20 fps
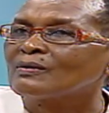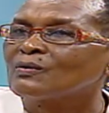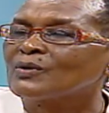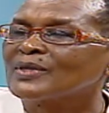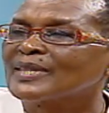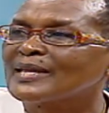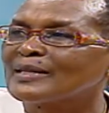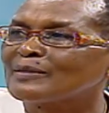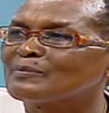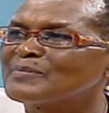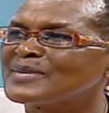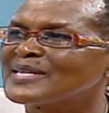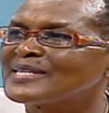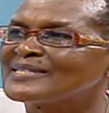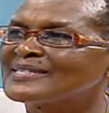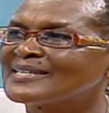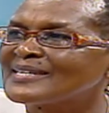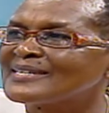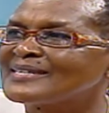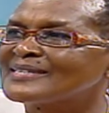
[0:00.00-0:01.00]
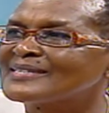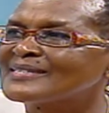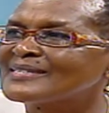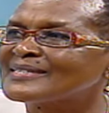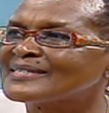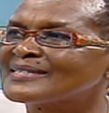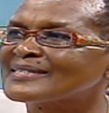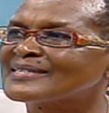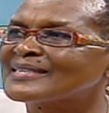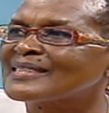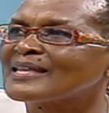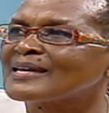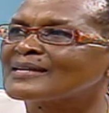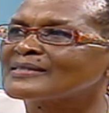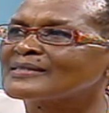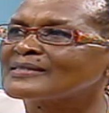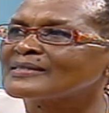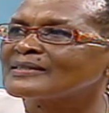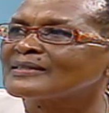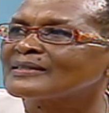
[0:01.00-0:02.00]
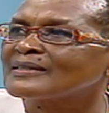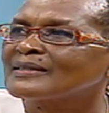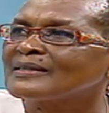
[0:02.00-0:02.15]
What that means is that